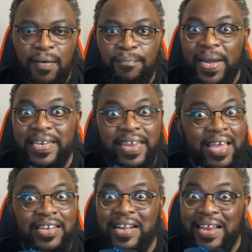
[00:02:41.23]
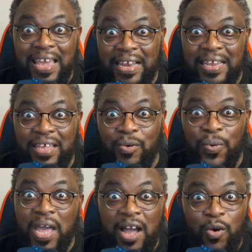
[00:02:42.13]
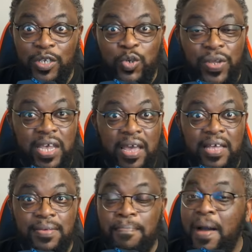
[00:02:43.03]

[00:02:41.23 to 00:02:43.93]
But then clearly we are going to hear